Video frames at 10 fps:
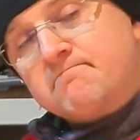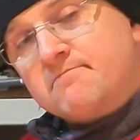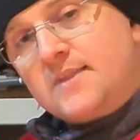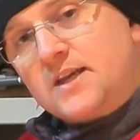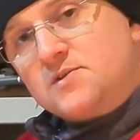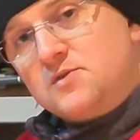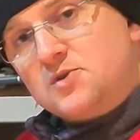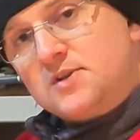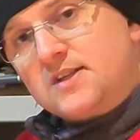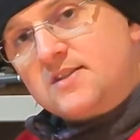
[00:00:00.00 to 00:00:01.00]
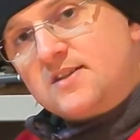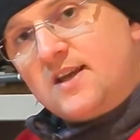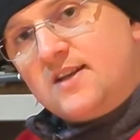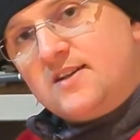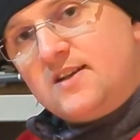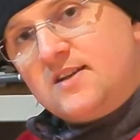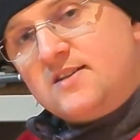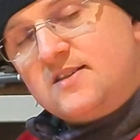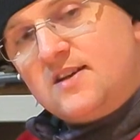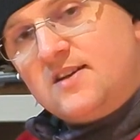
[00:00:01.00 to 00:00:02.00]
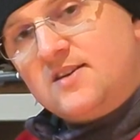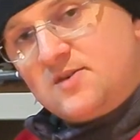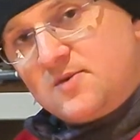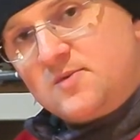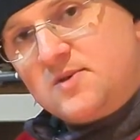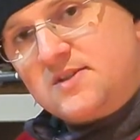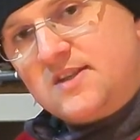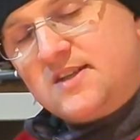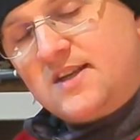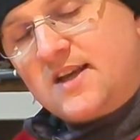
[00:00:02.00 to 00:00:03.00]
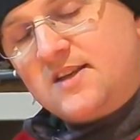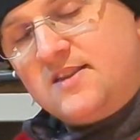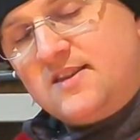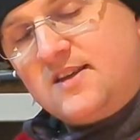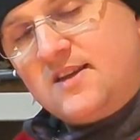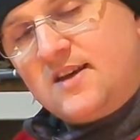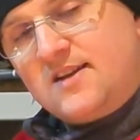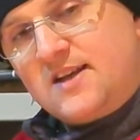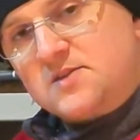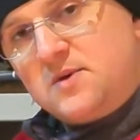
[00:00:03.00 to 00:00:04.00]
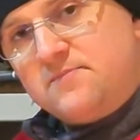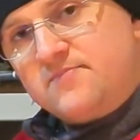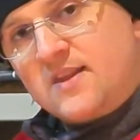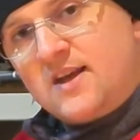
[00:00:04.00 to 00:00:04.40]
thanks for joining us again, and we see you in the next one.